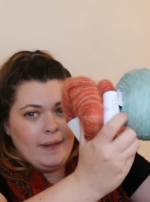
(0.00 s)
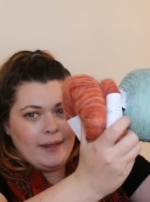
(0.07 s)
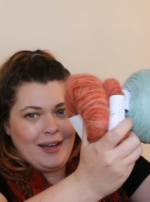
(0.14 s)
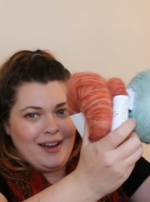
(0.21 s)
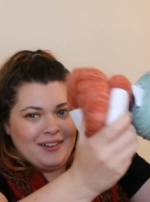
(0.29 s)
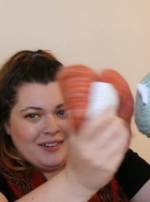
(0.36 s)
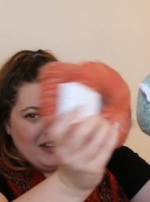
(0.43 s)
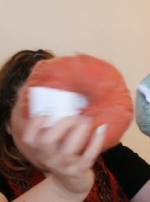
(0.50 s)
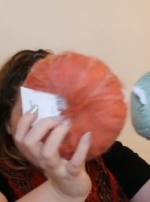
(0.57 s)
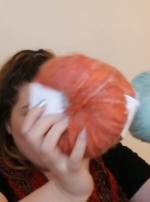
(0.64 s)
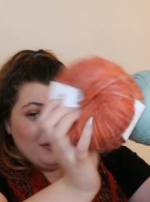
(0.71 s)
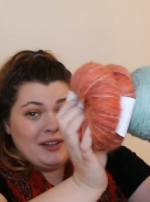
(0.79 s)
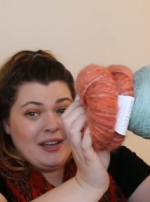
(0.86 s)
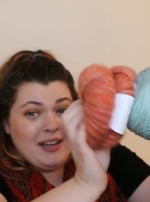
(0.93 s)
yeah, and
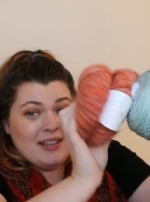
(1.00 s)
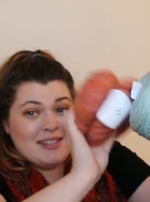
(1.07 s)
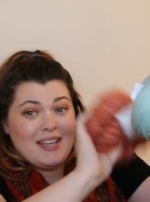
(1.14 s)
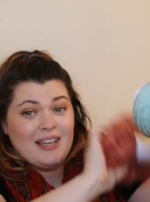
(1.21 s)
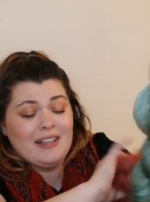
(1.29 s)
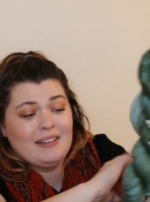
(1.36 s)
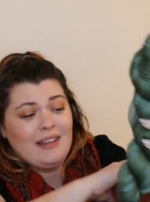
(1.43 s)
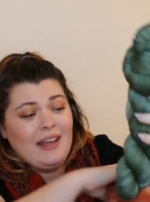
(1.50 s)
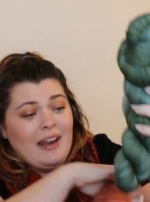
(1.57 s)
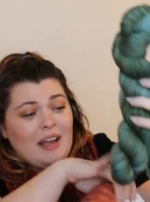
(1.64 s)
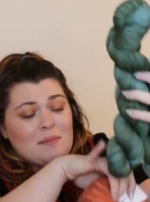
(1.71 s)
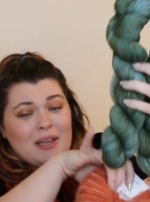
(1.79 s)
I'm really excited that I